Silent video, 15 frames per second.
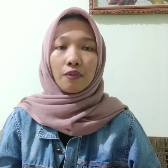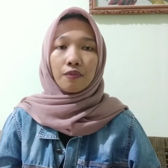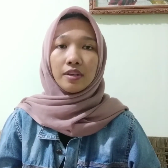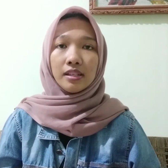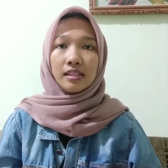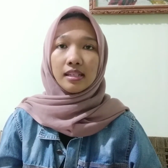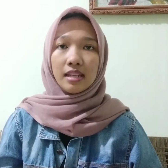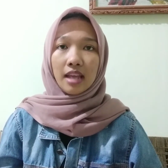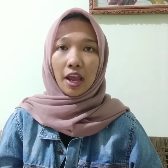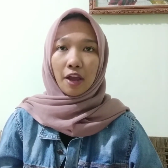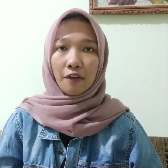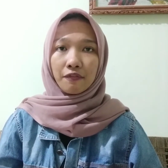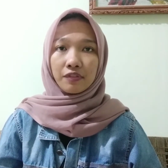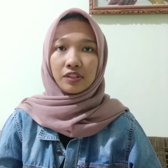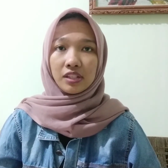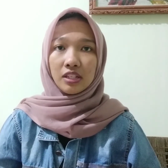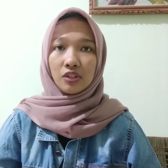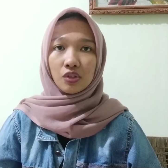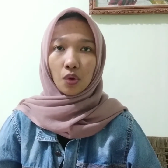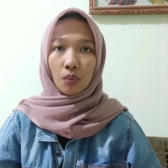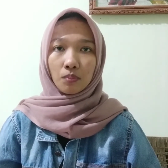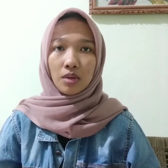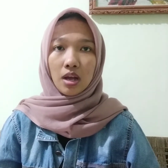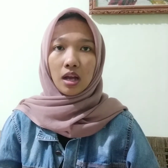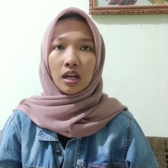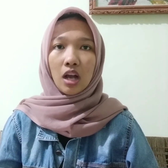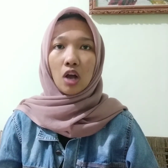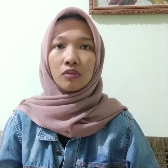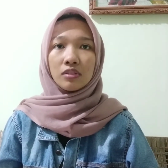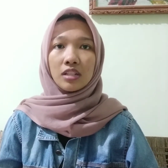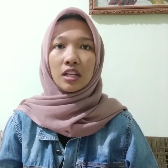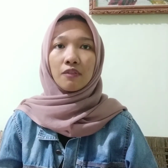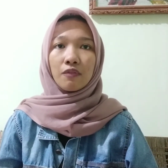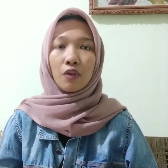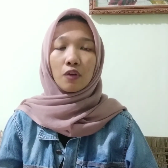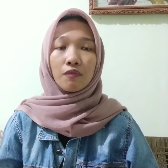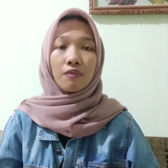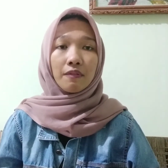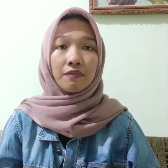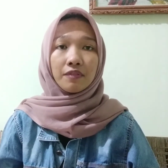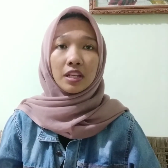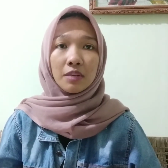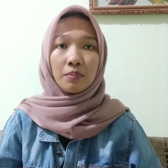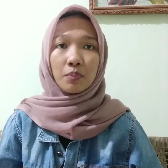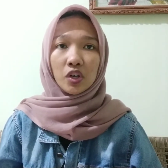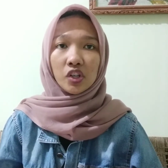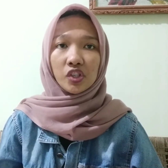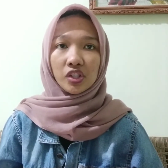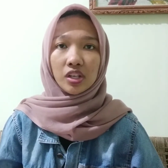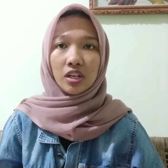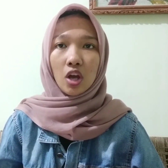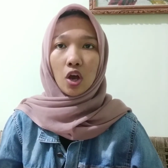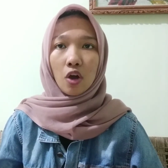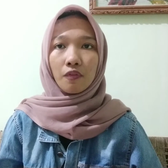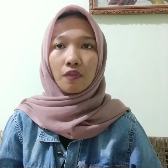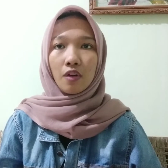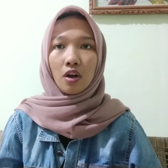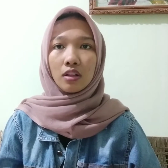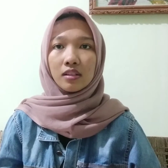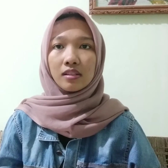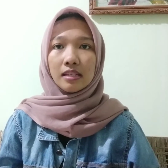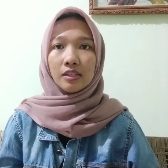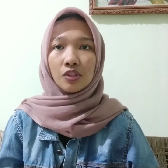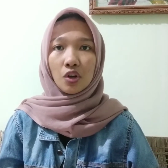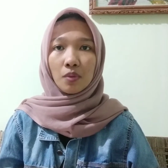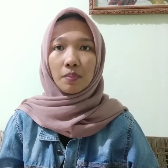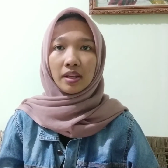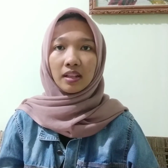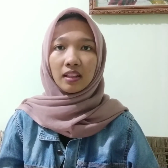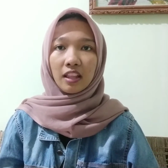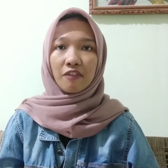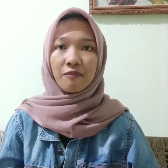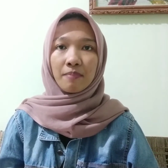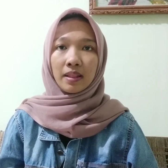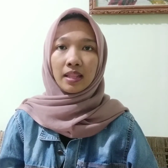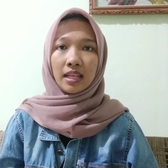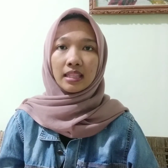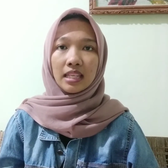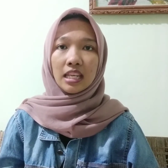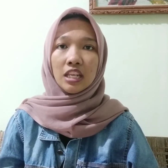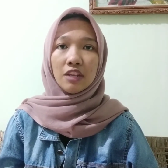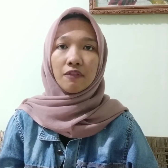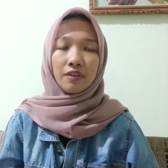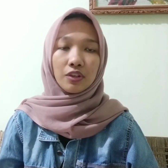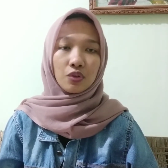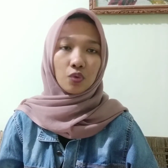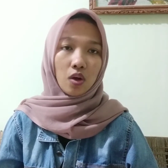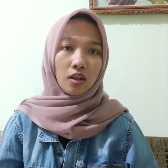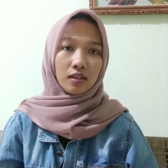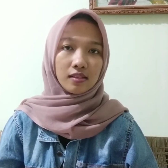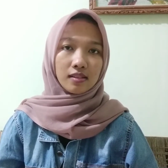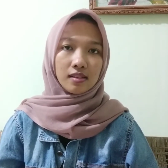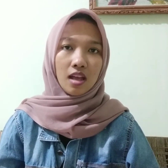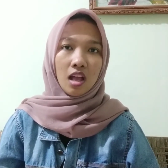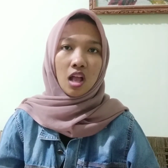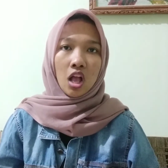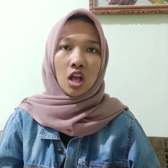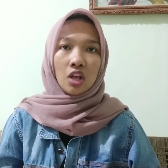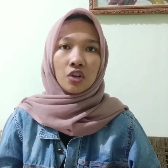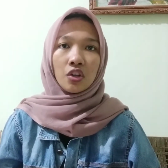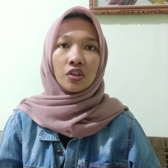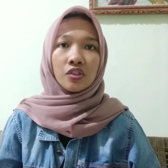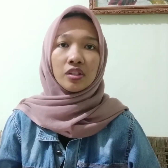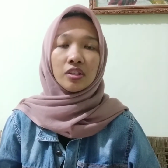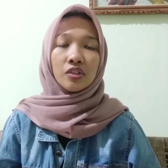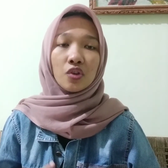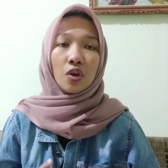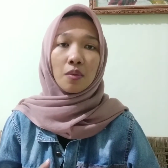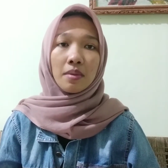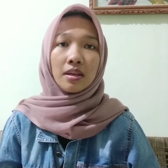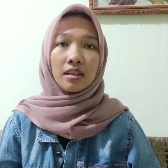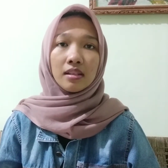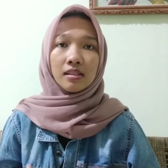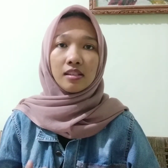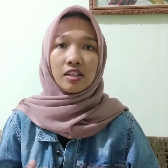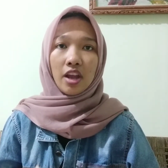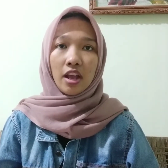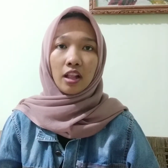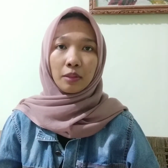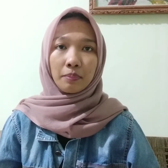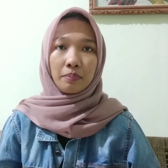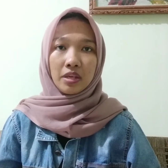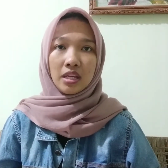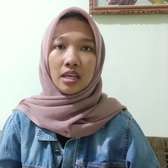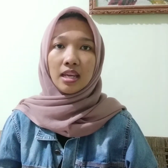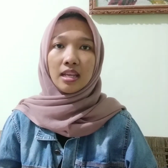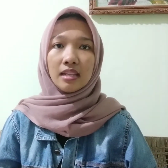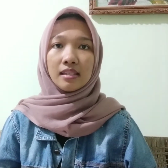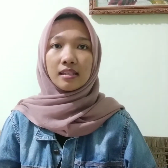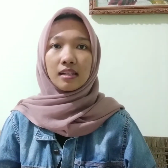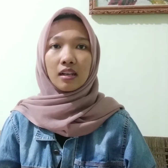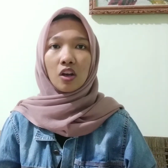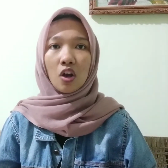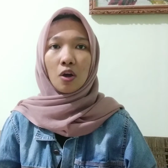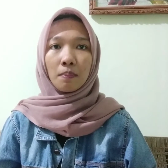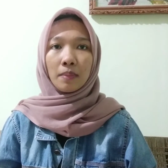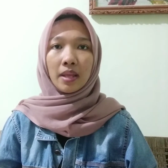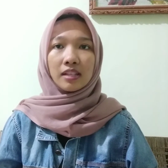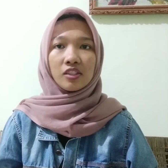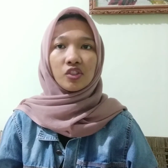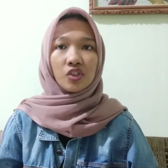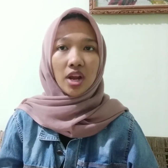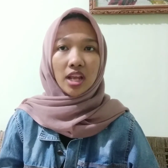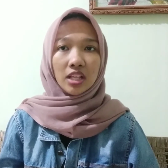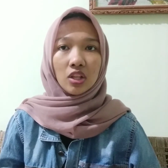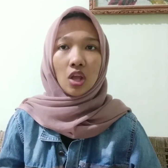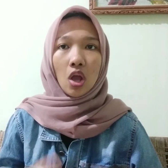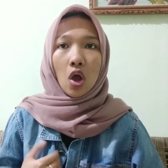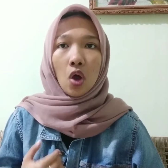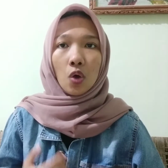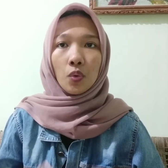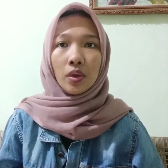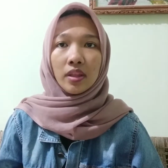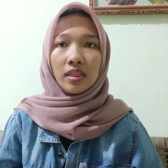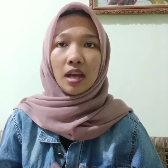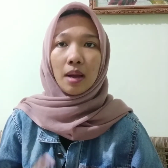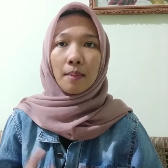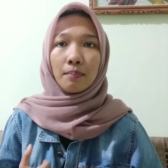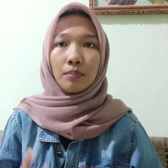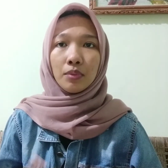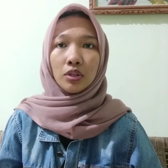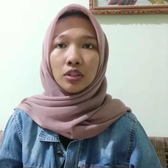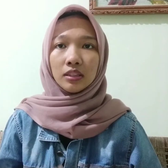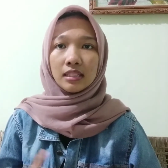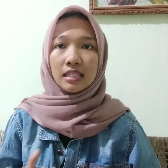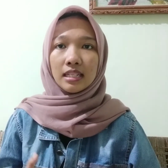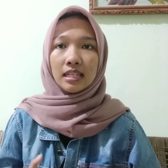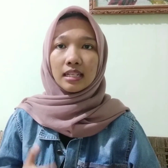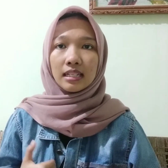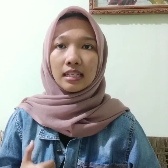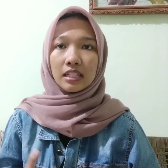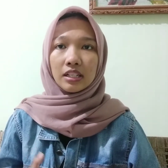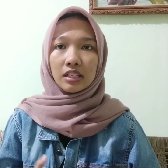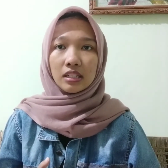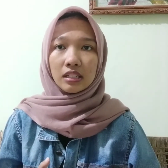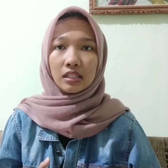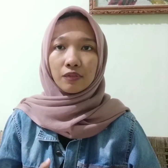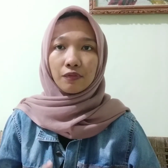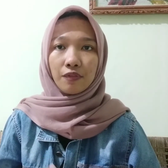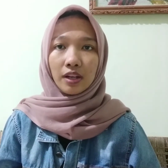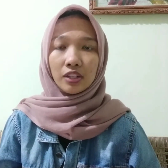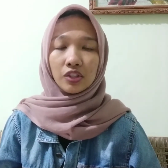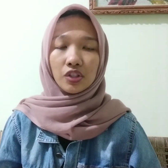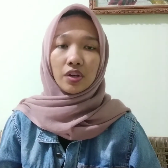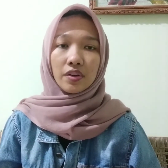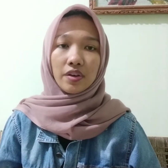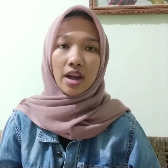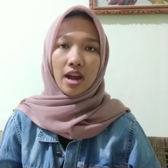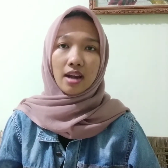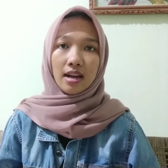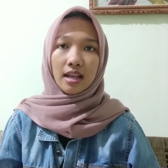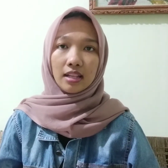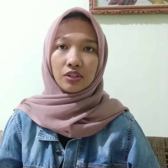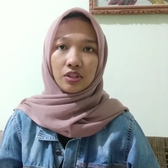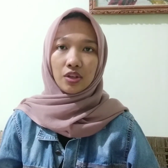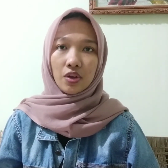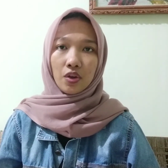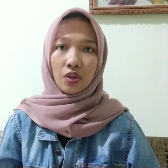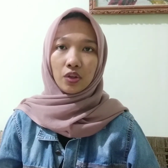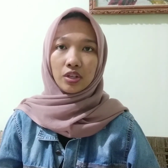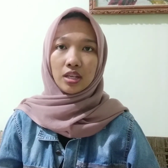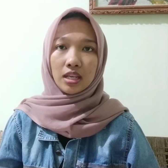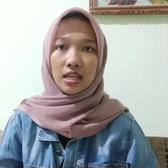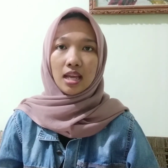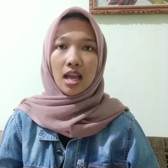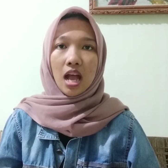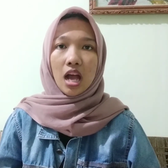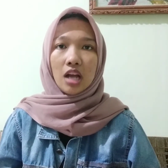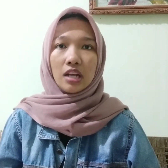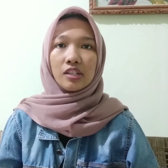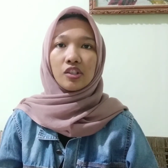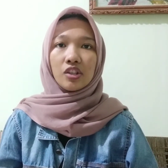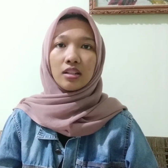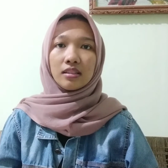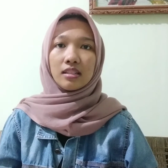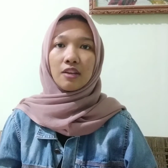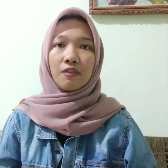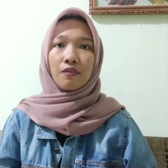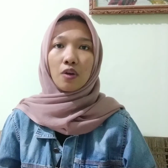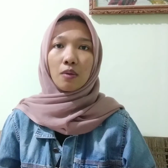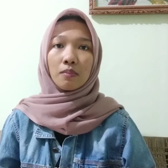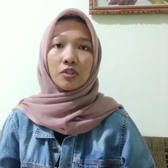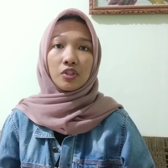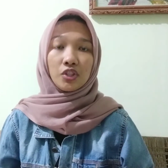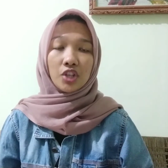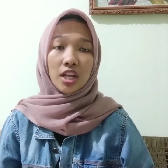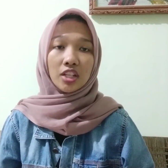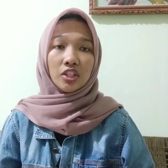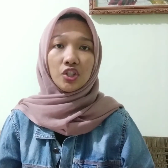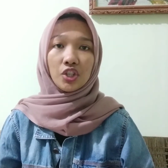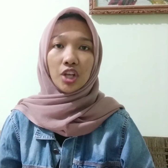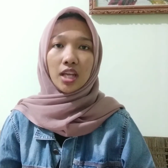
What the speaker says: VCF syndrome, counting for 15% of all syndromic cleft palate individuals. Non-syndromic CLP is a complex trait with a multifactorial etiology resulting from gene